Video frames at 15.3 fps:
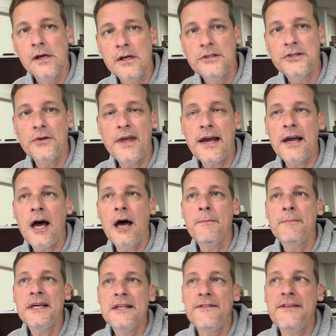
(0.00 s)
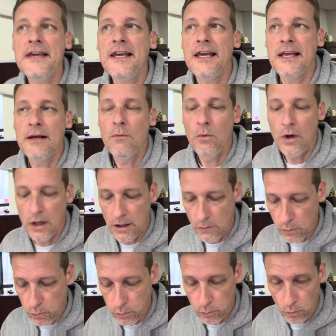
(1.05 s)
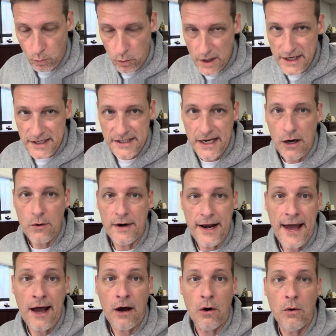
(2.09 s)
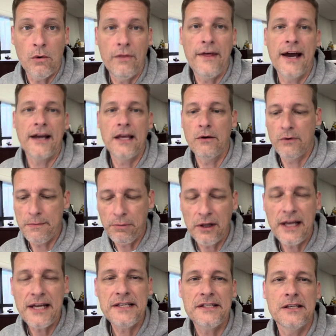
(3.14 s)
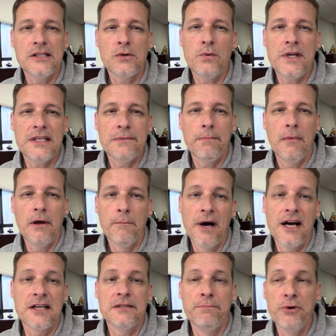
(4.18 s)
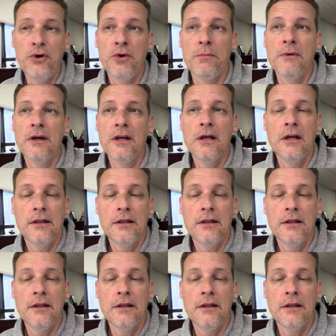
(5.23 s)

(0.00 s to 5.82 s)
So that got me thinking, well, what is out now that can replace the Squeezebox Boom?